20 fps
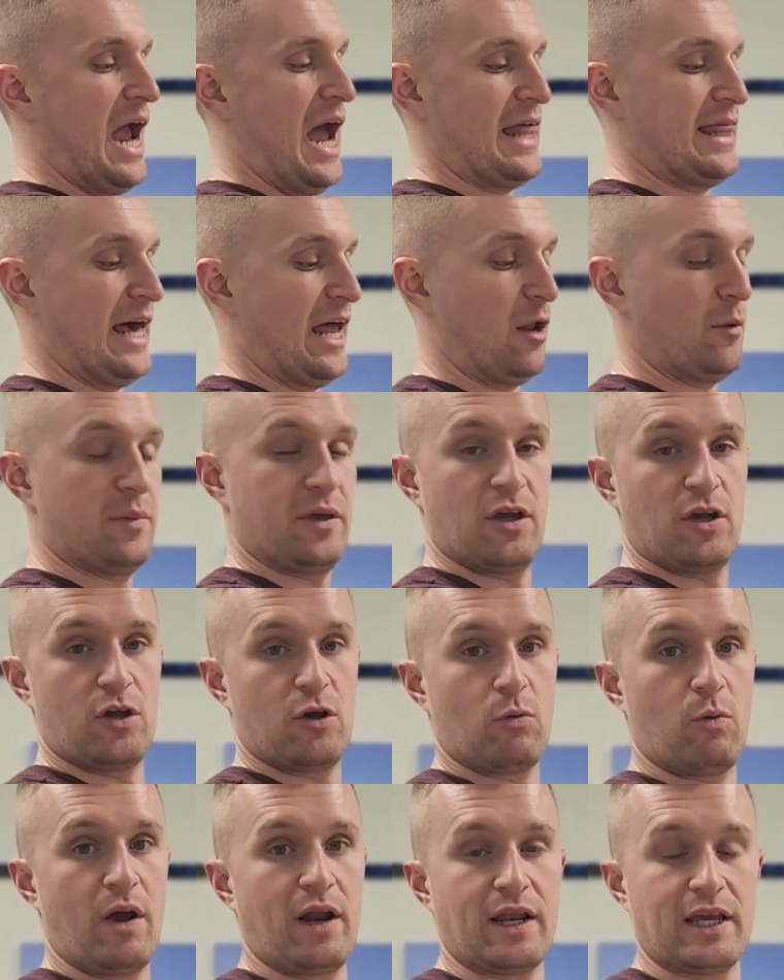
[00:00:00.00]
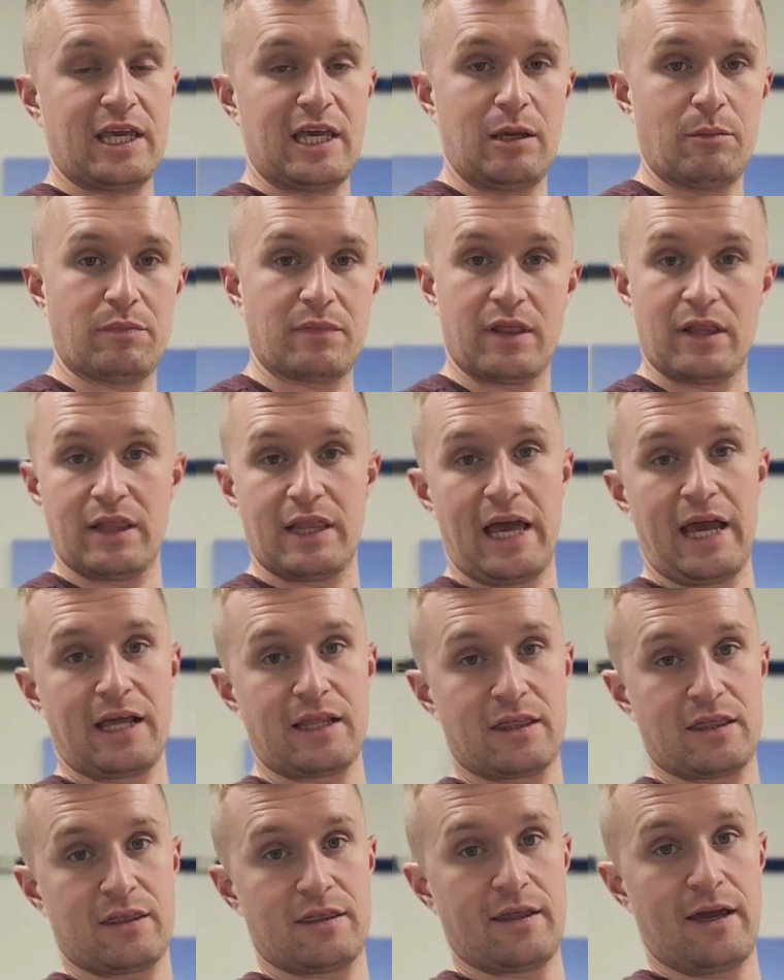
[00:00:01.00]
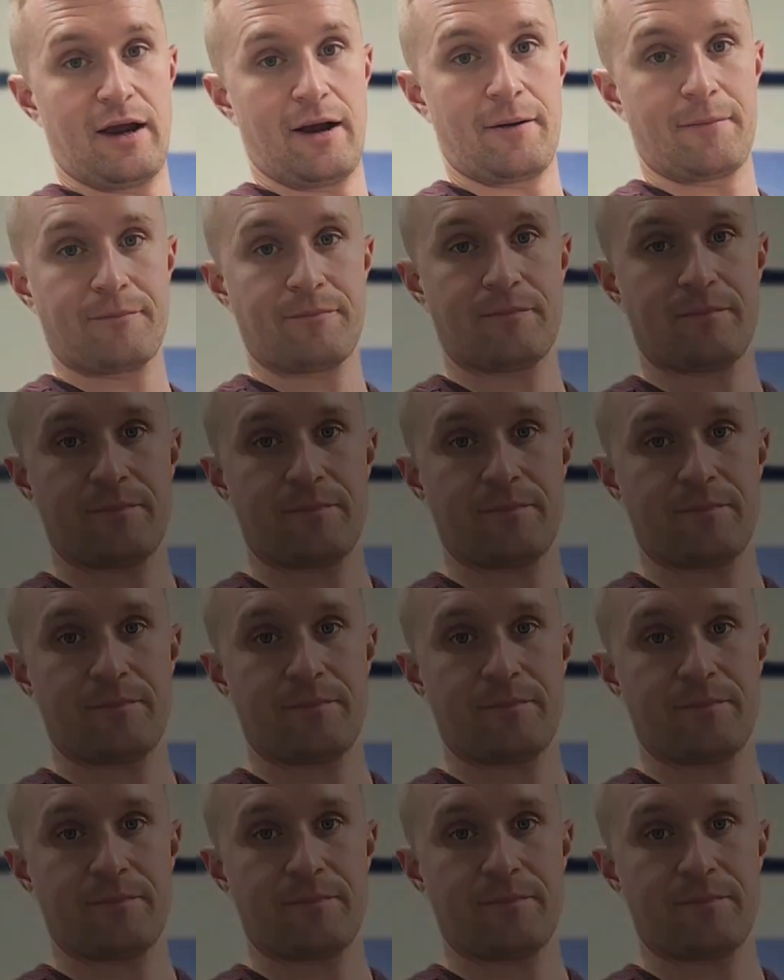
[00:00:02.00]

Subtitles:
And that'll be a good way to keep the length there.